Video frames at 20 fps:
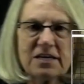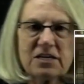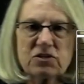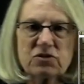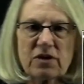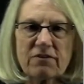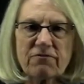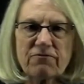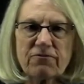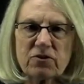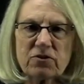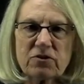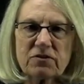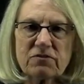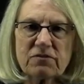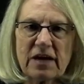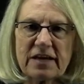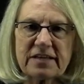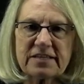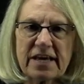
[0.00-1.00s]
So
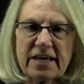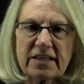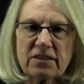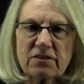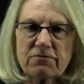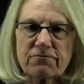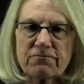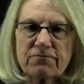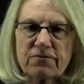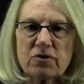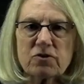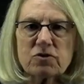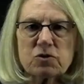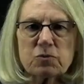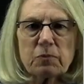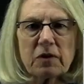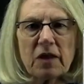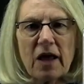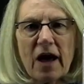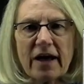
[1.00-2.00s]
I take the
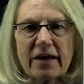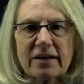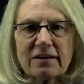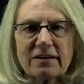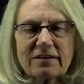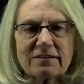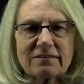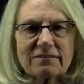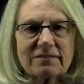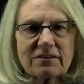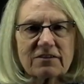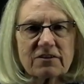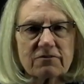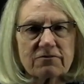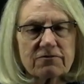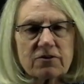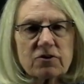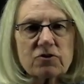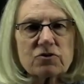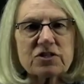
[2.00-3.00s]
first plot, the
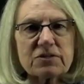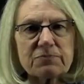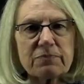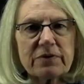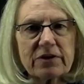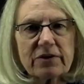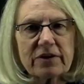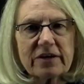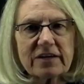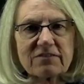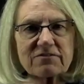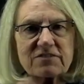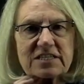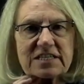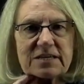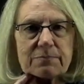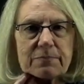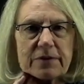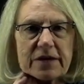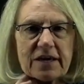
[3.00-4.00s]
first period of
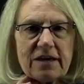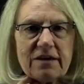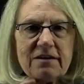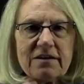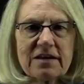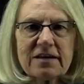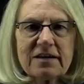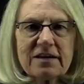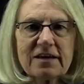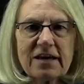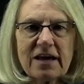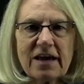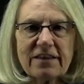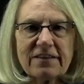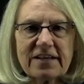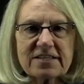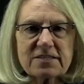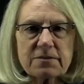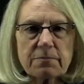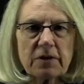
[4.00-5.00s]
tb, and
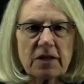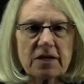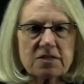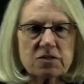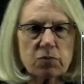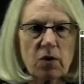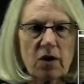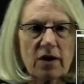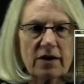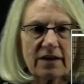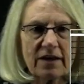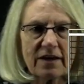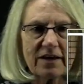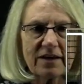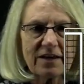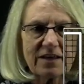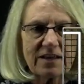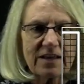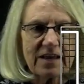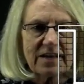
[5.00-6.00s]
that's a +1,
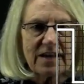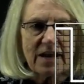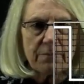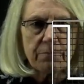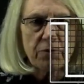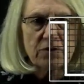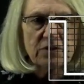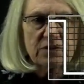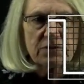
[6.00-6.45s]
and I put